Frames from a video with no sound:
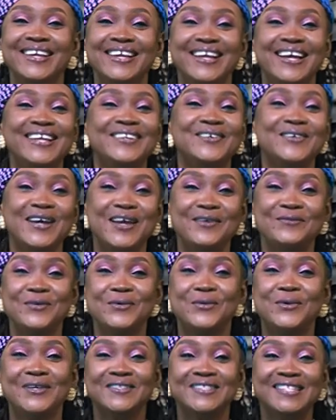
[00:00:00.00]
Hello
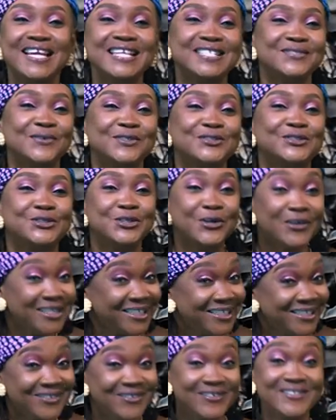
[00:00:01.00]
everyone, thanks for
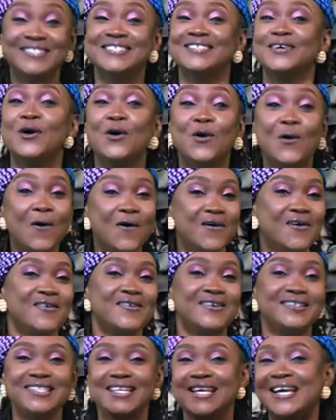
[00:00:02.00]
joining us
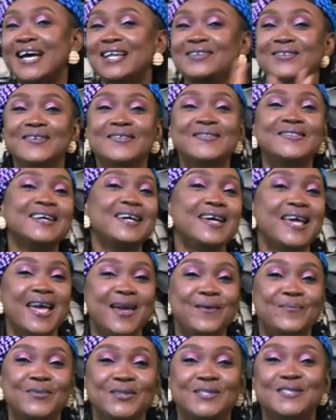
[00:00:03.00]
on another
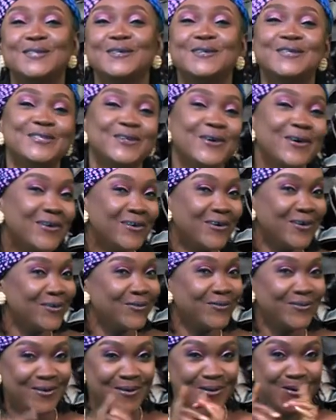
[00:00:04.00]
episode of
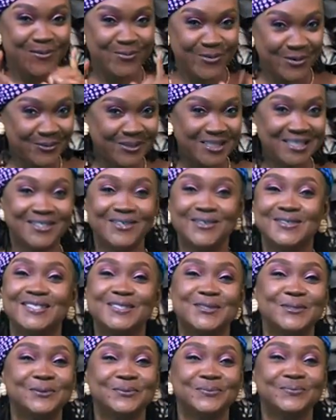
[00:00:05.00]
Property Doctor,